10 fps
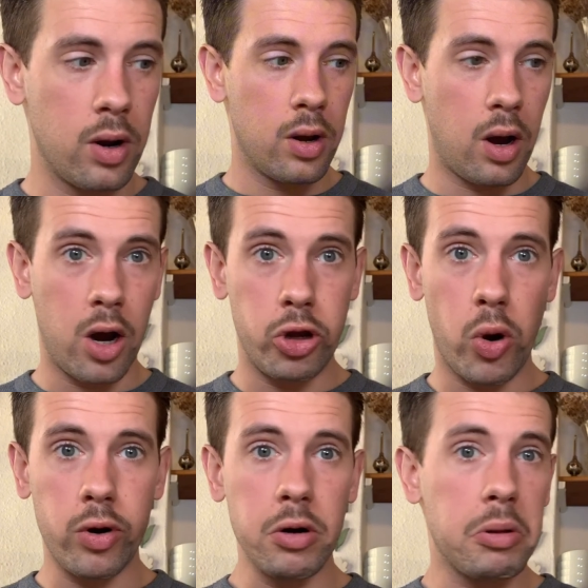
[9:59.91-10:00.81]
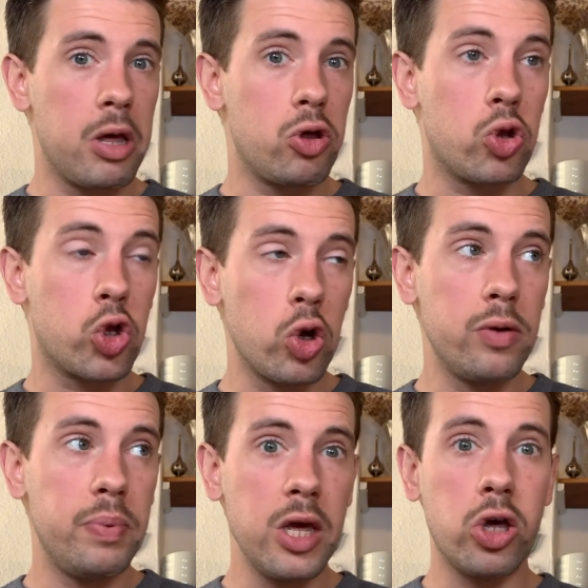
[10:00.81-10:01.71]
yogurt should
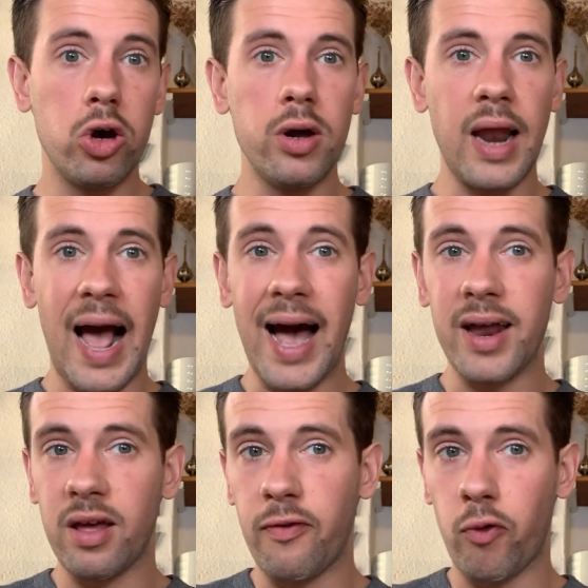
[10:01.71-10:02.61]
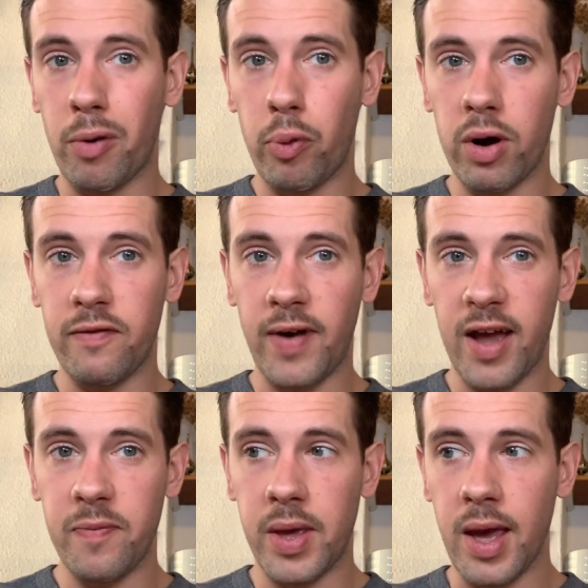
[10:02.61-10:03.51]
be good at a 4.5
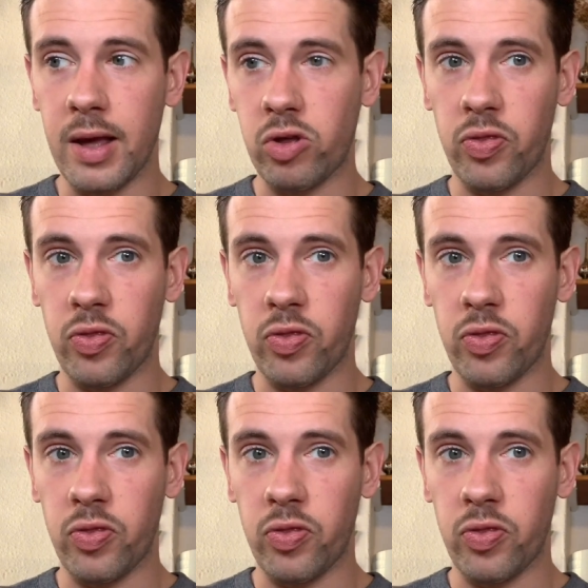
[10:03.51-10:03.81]
pH.